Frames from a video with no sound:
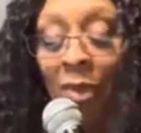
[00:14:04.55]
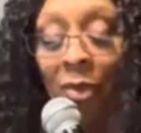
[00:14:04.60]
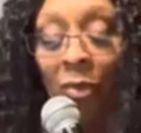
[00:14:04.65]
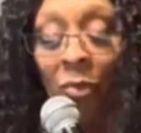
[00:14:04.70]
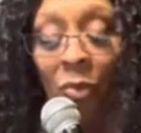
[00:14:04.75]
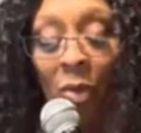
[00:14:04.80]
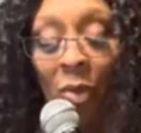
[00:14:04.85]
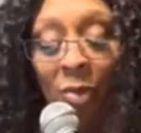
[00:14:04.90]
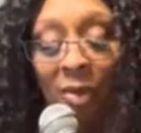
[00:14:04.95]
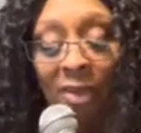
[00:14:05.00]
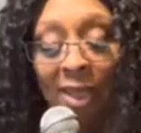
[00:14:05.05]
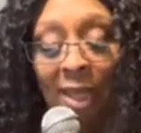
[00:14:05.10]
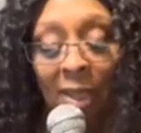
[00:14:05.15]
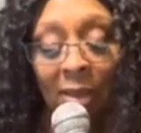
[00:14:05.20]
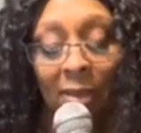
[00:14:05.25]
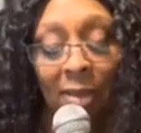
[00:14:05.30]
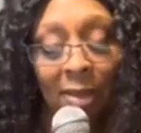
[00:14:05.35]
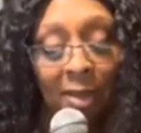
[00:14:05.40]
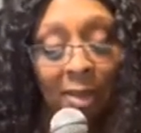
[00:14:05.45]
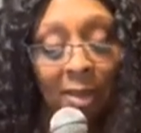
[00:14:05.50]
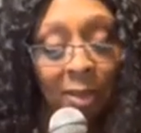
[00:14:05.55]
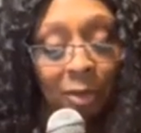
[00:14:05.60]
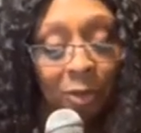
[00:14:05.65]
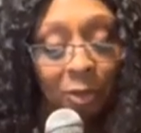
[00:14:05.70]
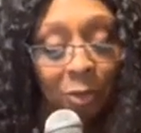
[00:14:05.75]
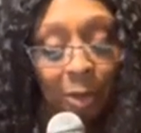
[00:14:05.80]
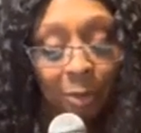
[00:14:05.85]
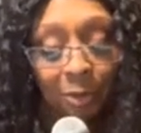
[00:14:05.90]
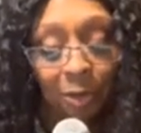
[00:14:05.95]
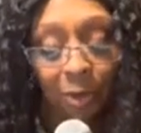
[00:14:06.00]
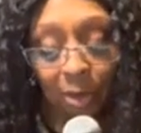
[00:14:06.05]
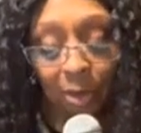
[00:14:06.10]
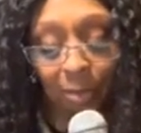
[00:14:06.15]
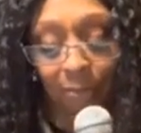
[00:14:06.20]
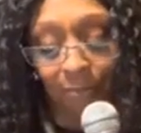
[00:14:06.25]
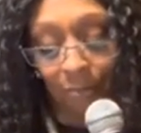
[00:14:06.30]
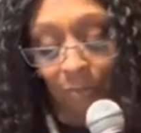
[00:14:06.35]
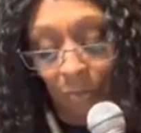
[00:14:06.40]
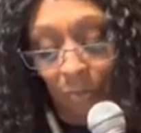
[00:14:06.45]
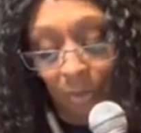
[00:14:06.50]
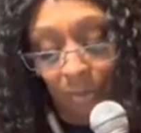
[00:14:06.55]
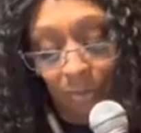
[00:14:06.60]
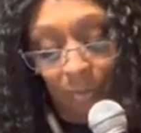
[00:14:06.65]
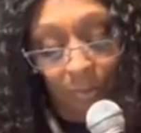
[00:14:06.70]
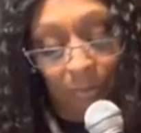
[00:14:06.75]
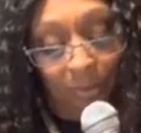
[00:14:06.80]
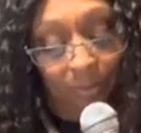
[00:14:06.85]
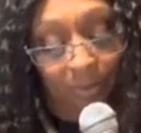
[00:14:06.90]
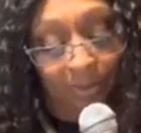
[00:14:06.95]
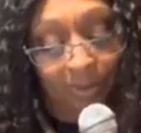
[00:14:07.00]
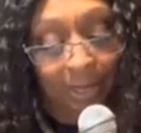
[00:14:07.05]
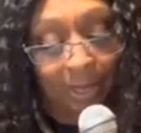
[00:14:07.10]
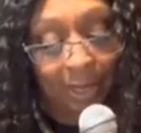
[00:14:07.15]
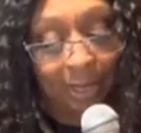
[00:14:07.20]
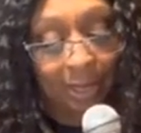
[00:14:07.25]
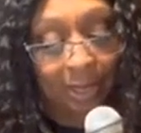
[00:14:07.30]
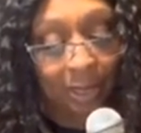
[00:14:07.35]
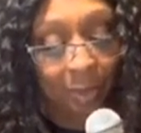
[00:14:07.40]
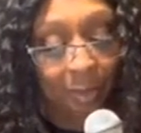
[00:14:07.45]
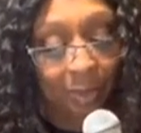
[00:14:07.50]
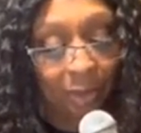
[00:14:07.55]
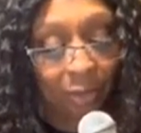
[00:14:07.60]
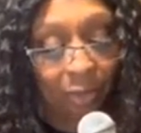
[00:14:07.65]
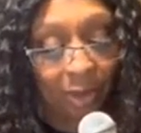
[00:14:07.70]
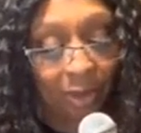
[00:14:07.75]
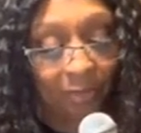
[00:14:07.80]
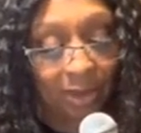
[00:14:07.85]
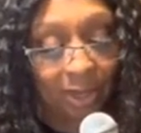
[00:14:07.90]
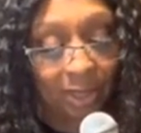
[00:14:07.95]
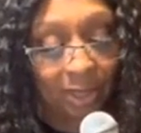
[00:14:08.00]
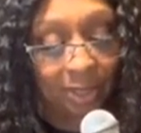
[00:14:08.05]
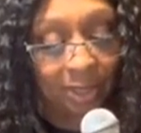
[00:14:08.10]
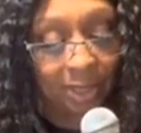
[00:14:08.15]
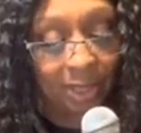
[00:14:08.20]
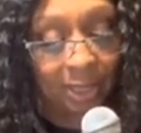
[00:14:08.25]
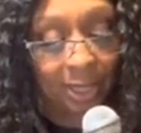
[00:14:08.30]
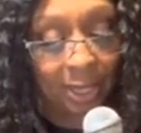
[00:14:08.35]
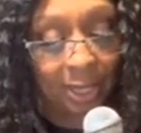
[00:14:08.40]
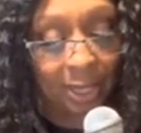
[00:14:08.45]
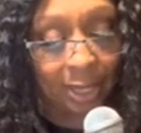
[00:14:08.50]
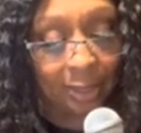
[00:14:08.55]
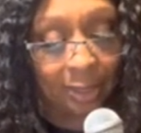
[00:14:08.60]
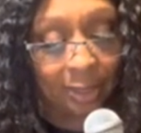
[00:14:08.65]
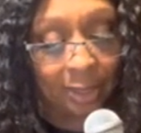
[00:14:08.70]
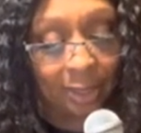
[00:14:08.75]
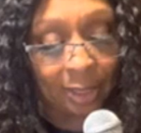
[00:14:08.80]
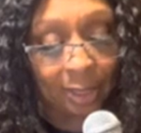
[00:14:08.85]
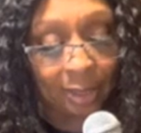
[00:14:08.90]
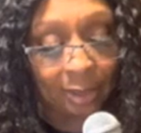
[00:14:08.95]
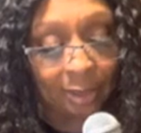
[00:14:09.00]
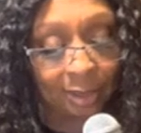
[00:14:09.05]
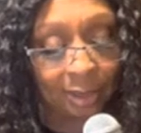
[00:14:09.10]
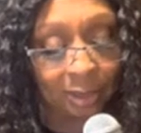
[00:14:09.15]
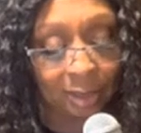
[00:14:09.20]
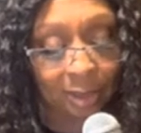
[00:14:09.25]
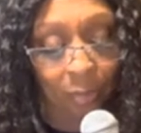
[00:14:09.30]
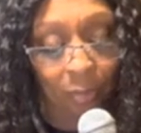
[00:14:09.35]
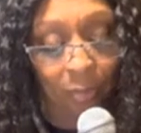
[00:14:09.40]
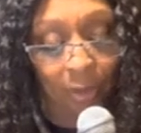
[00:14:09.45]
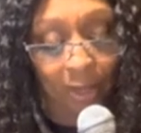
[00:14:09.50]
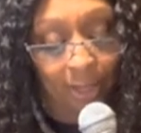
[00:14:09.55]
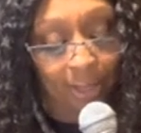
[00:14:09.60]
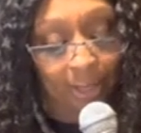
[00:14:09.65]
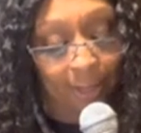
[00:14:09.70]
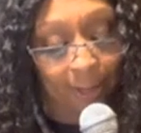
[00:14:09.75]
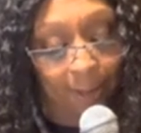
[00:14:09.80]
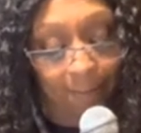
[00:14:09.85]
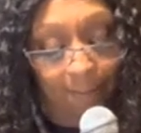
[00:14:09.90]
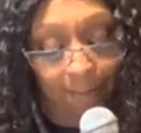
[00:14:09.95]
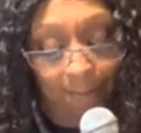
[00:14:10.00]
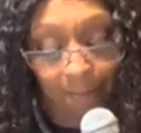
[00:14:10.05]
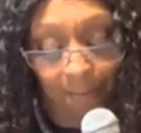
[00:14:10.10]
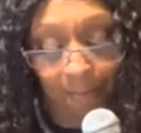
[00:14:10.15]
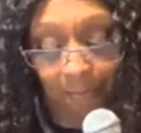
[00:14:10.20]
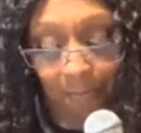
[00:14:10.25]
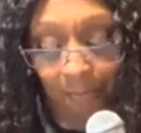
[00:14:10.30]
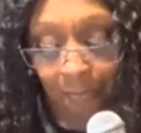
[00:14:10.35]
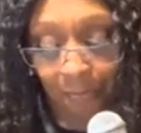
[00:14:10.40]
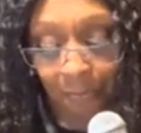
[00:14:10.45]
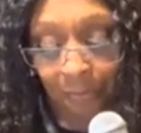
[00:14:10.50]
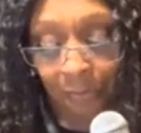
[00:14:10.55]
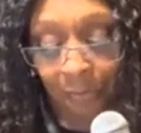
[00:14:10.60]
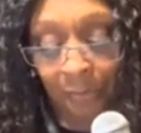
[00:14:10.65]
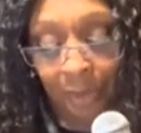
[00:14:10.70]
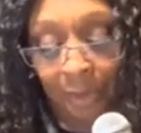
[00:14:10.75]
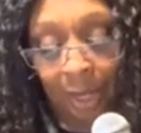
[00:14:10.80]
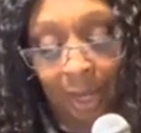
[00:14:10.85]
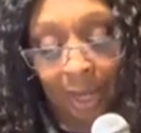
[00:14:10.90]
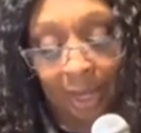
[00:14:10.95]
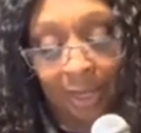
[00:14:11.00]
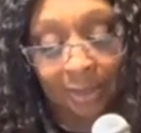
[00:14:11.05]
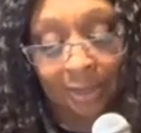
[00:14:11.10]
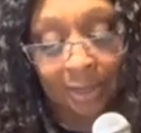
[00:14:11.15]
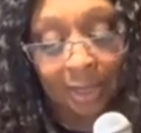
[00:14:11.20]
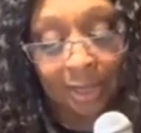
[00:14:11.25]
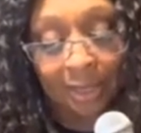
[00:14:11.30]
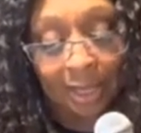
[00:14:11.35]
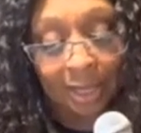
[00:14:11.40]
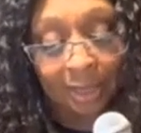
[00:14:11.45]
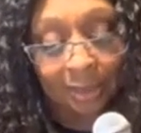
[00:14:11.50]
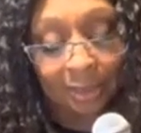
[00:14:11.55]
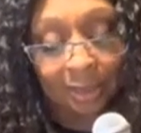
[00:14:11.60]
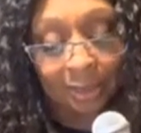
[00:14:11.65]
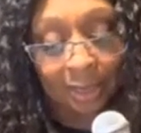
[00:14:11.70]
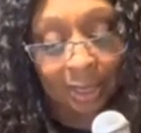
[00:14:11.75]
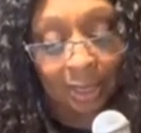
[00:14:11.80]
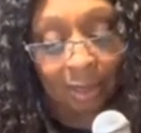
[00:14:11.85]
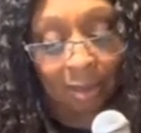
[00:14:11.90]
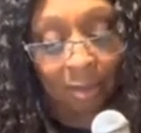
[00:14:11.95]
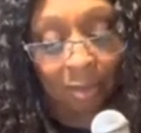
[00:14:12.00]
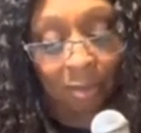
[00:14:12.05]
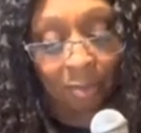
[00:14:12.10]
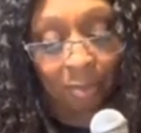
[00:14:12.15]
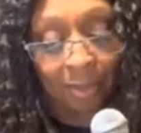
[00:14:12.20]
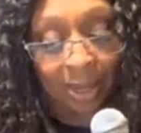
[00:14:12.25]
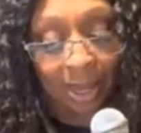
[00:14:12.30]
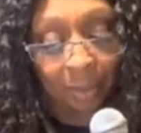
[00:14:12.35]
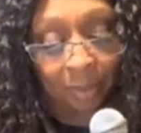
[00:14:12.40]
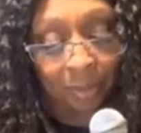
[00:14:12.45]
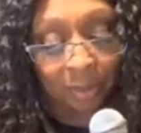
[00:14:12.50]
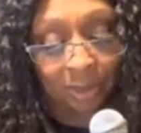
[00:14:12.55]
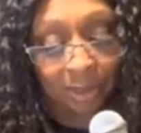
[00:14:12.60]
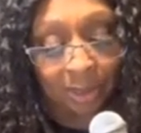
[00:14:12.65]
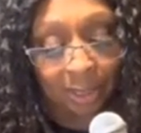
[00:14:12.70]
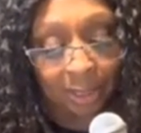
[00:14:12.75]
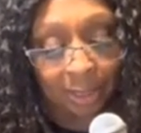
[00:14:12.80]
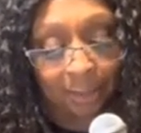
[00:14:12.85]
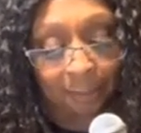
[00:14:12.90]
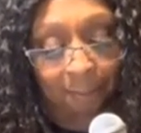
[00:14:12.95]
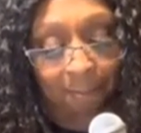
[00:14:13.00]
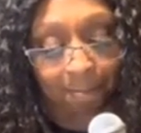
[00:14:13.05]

What was that, the scripture, where, where was I at? Let me see if I can get it, get it since I'm right here. I said yesterday on Bible study.